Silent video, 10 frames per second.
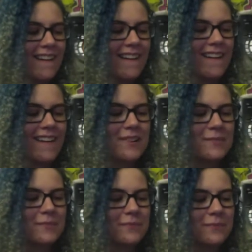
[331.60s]

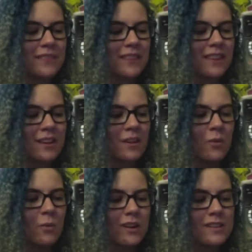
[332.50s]
Um,
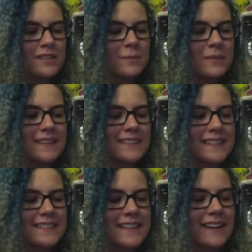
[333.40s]
what are some things
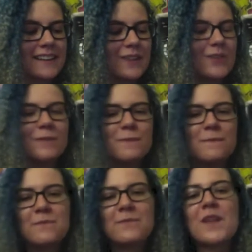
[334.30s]
that scare you?
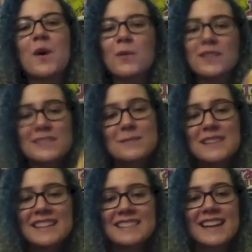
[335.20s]
What are some
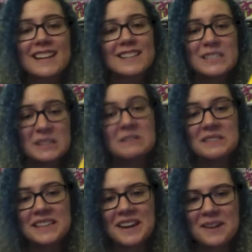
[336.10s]
things that don't
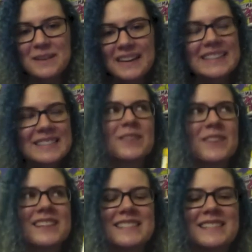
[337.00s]
scare me is the
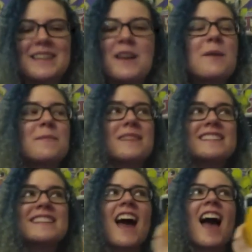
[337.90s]
question.
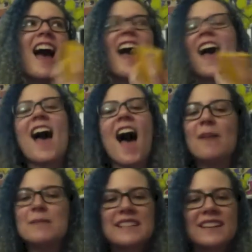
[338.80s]
Because
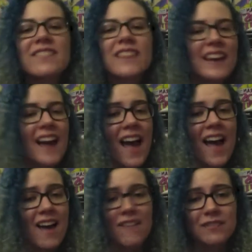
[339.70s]
I'm scared of like
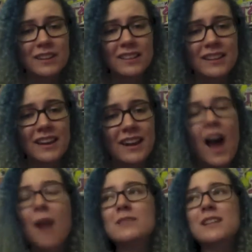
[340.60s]
everything.
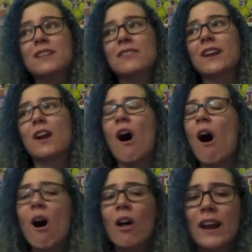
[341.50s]
I'm scared of like
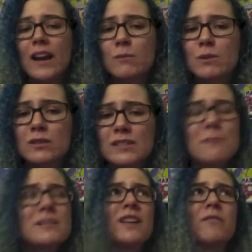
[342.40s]
all animals.
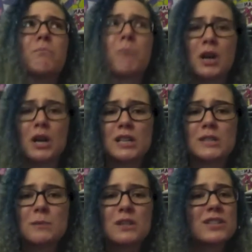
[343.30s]
I'm scared of
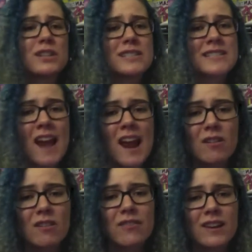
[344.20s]
birds. Birds are
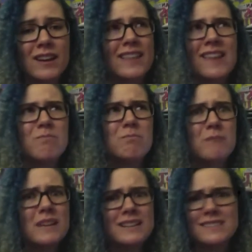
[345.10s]
terrifying. They have
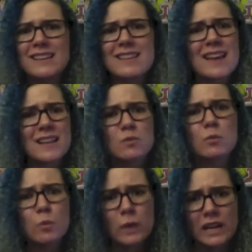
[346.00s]
beaks and that's
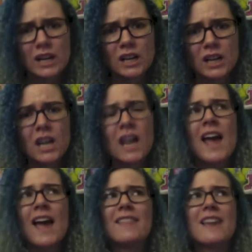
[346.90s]
weird.
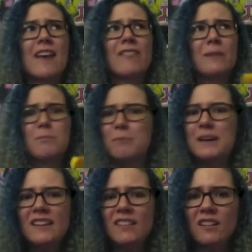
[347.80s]
And they have like
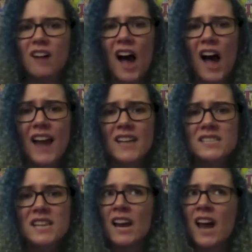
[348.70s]
beady little
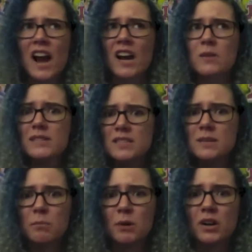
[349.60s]
eyes. And I always see a
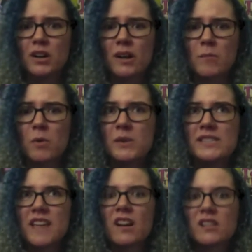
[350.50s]
bird and I'm always
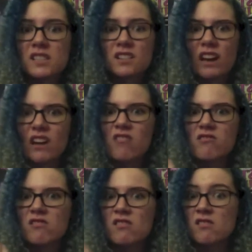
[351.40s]
scared it's gonna like
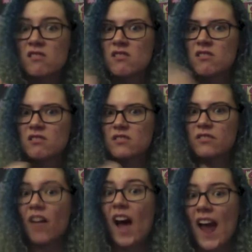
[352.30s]

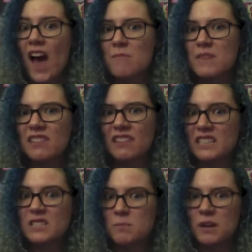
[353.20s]
fly at me and
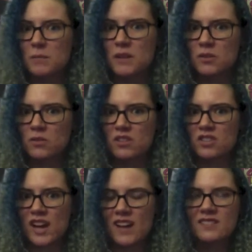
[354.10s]
like spear me through the
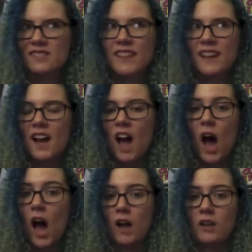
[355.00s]
chest. Like,
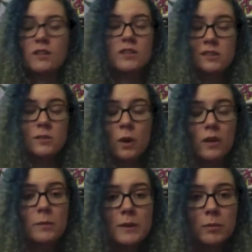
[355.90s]
do
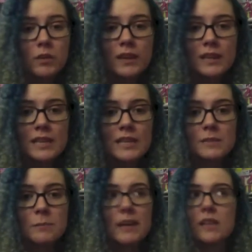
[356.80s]
other people think
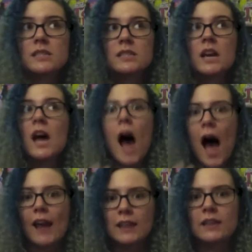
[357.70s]
this? Because
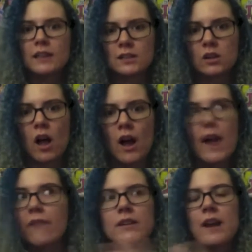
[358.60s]
I think this a lot.
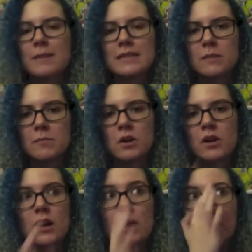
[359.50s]
Every time I see a
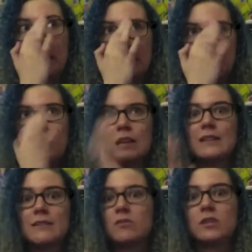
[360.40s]
bird, I'm like,
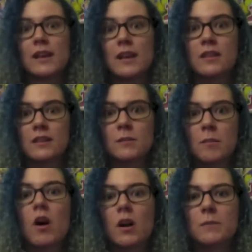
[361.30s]
death is
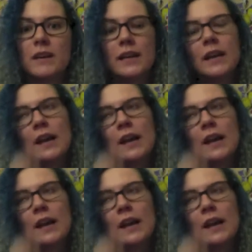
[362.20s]
upon me.